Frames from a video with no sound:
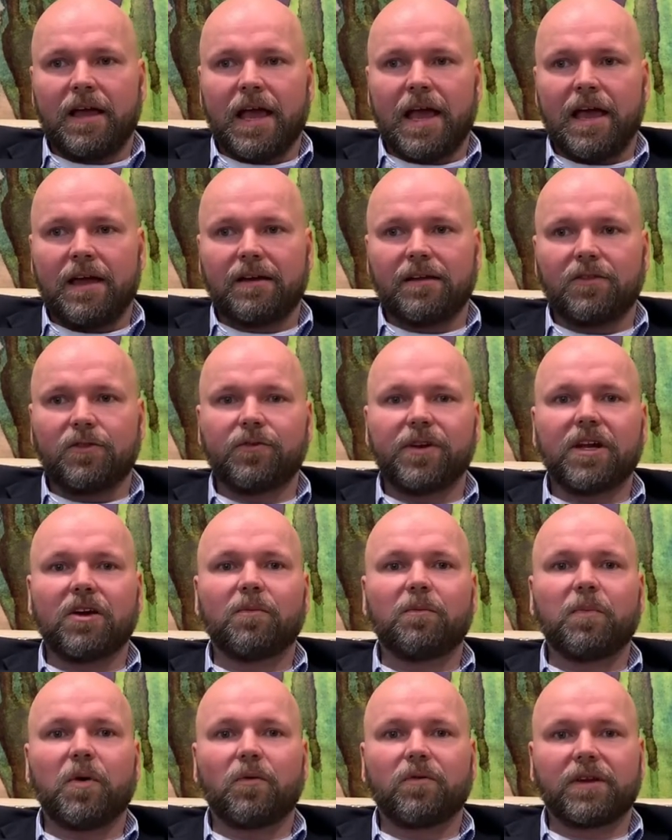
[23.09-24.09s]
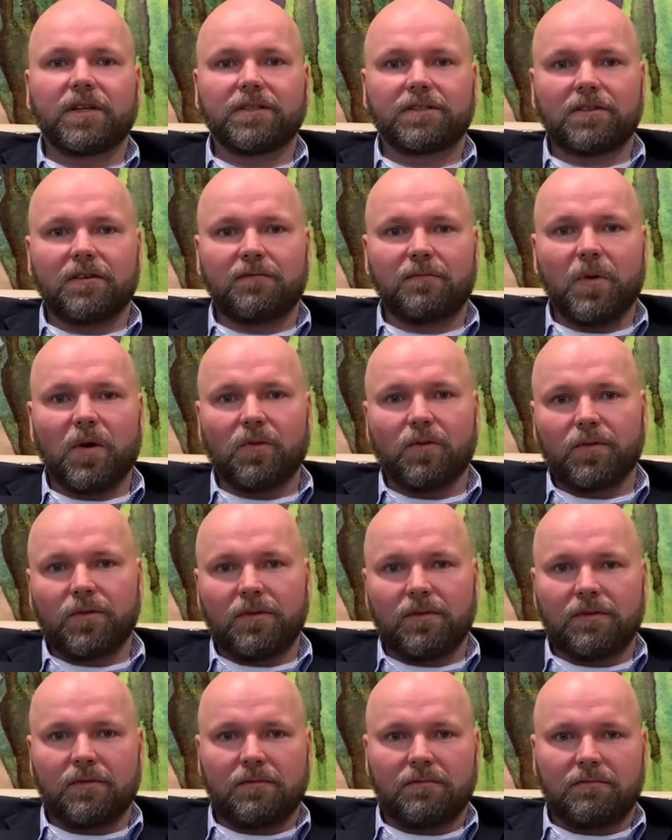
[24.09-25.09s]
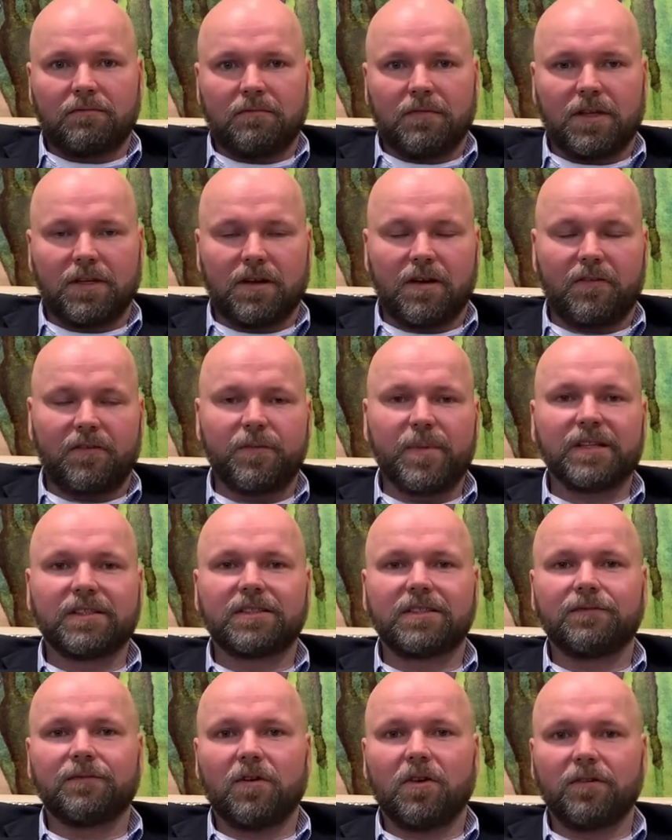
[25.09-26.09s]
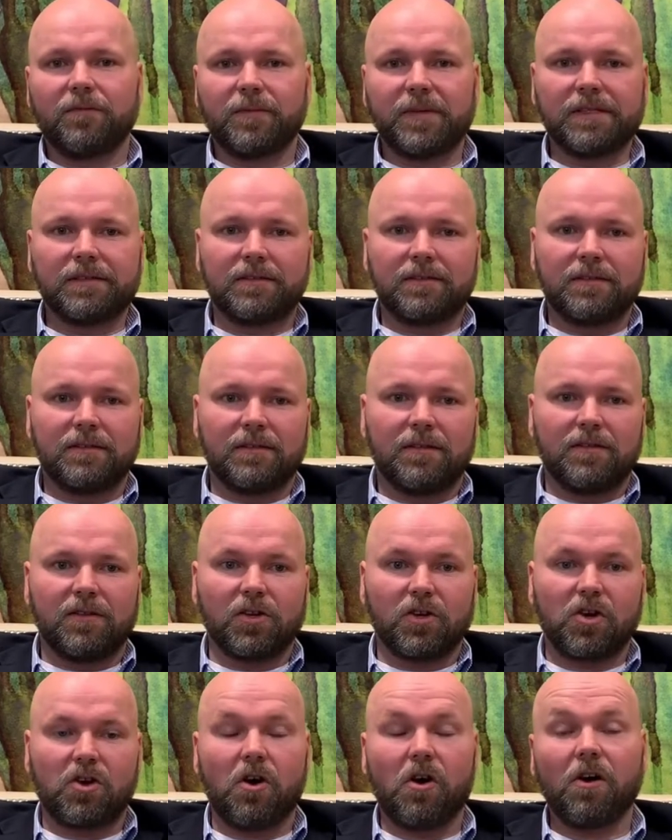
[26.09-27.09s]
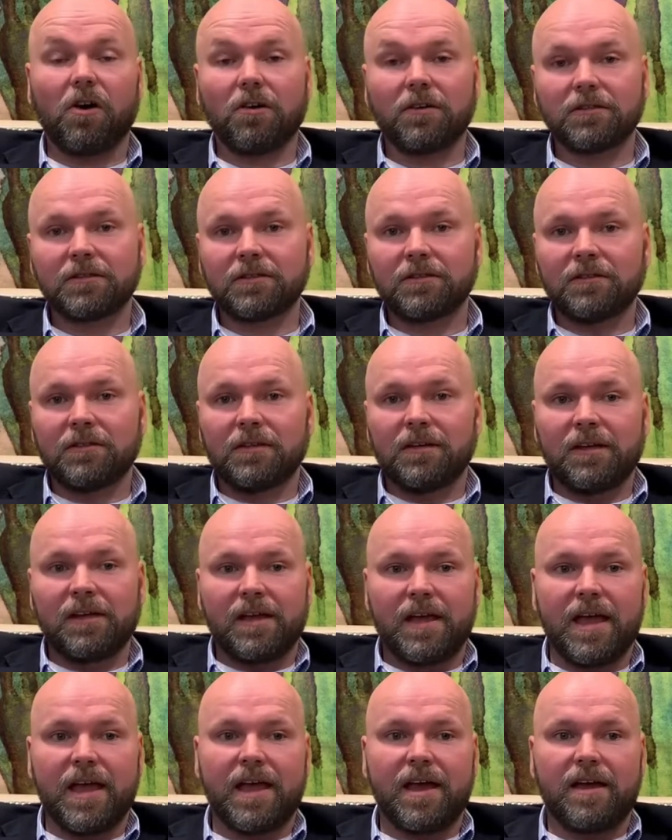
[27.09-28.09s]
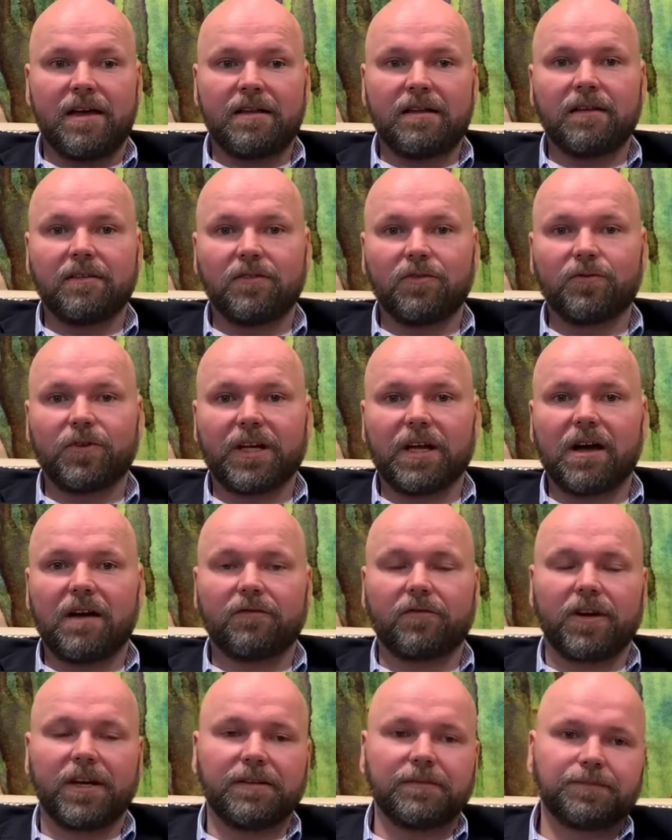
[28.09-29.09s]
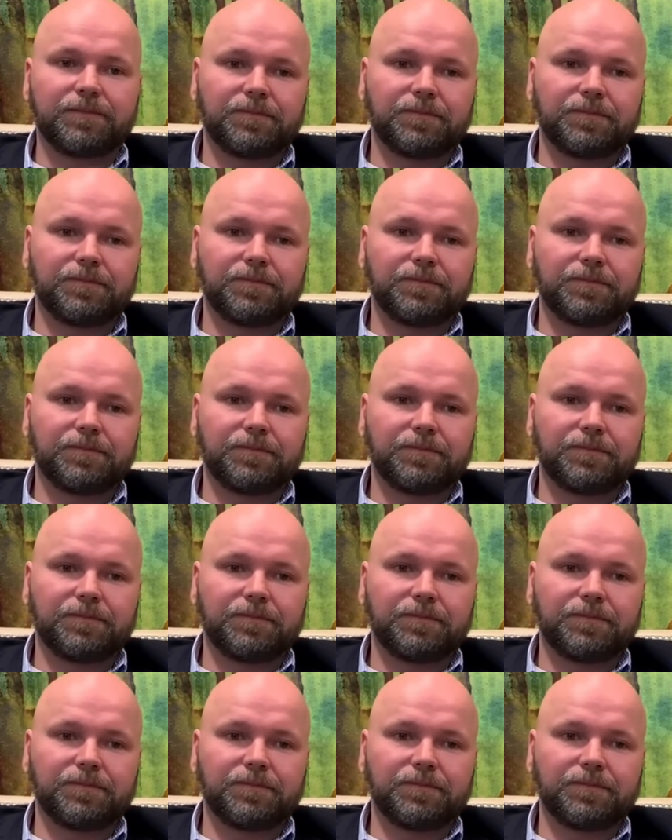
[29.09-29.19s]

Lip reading: and the three components of both: the government's involvement, the cause, and the recovery.